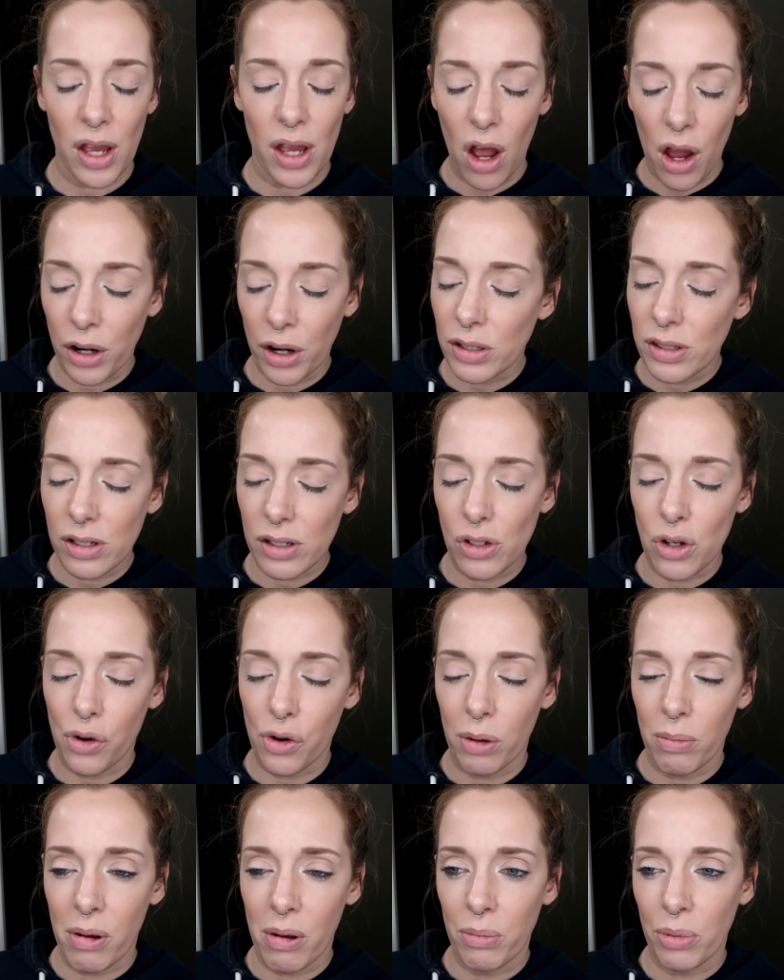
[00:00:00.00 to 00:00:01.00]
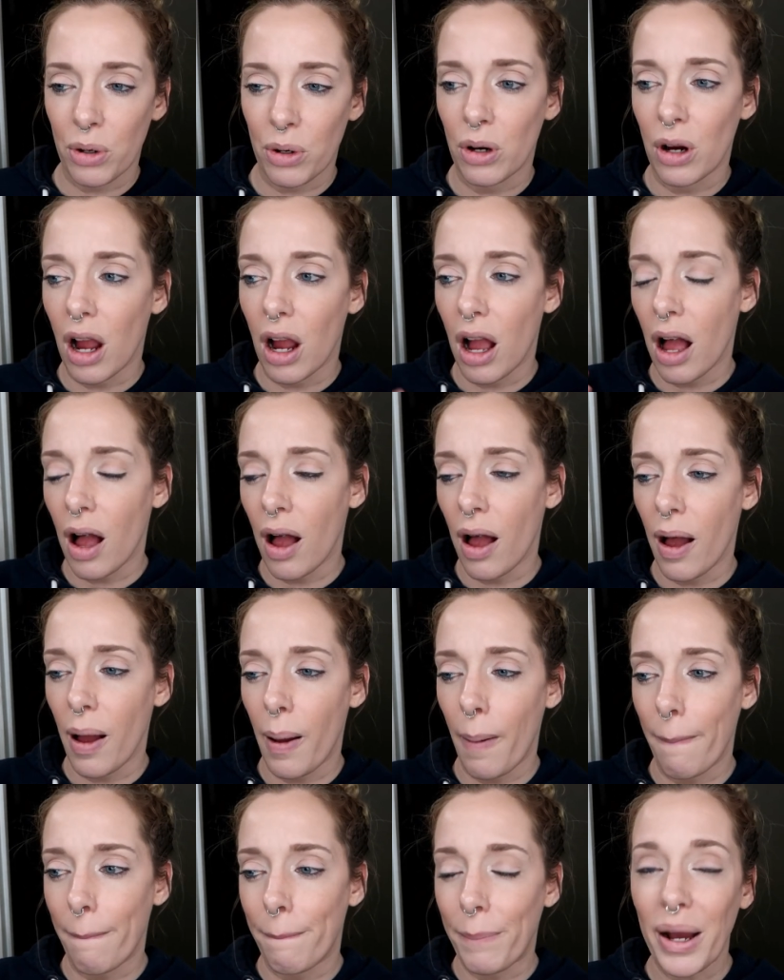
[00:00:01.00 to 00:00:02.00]
I honestly don't remember,
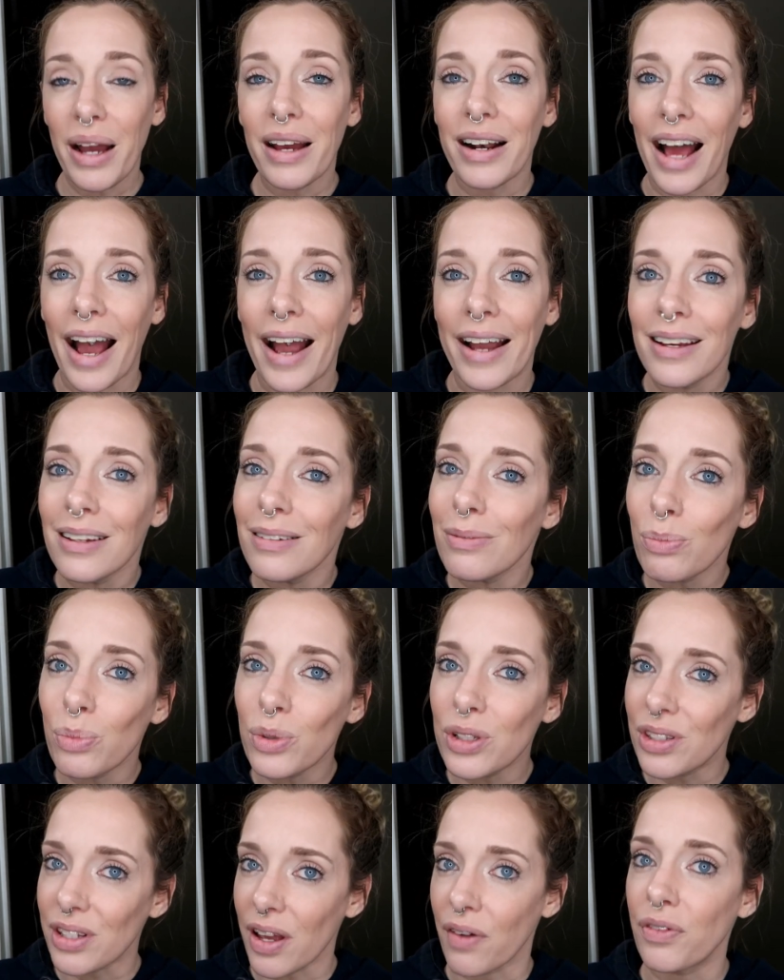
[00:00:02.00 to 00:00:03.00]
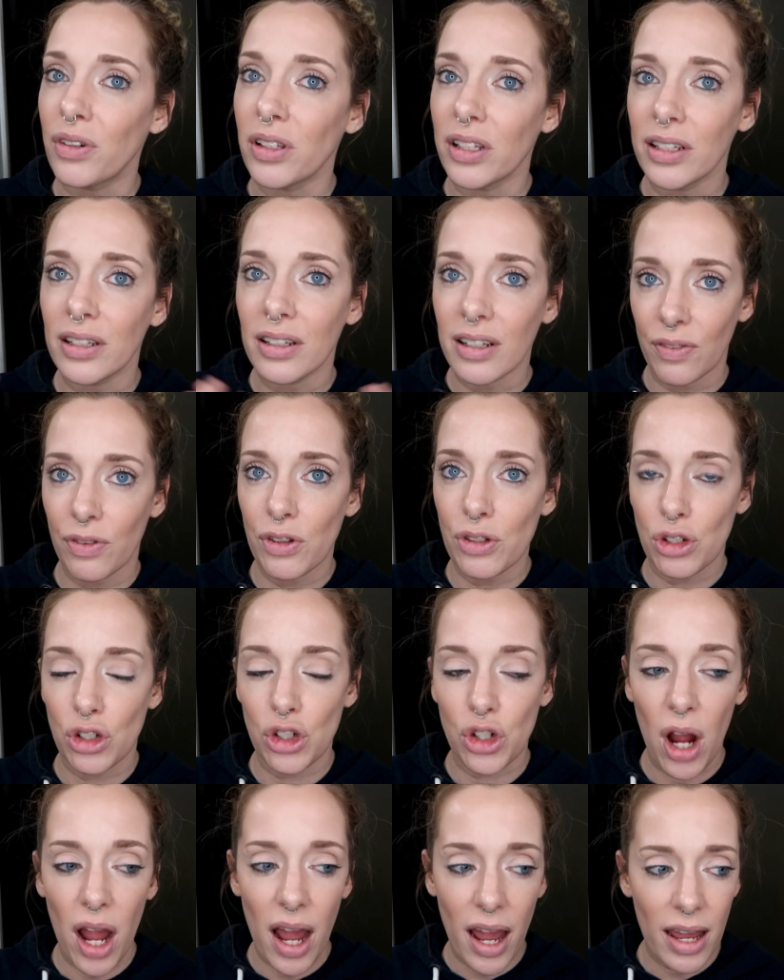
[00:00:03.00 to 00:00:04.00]
but I would definitely give this a
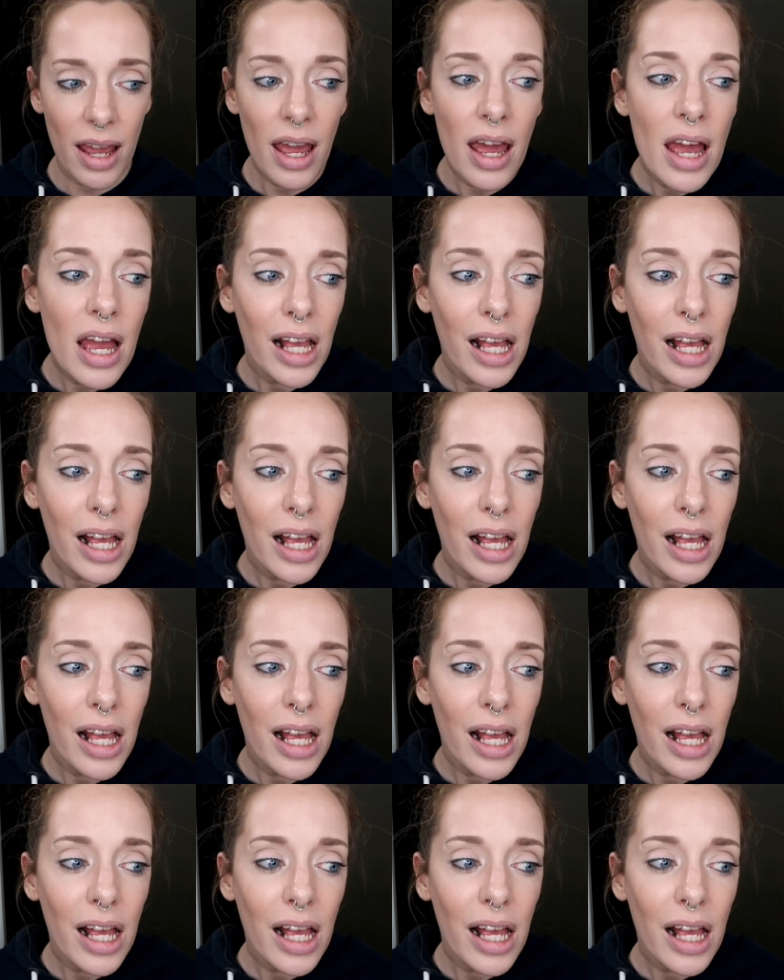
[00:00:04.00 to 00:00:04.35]
try.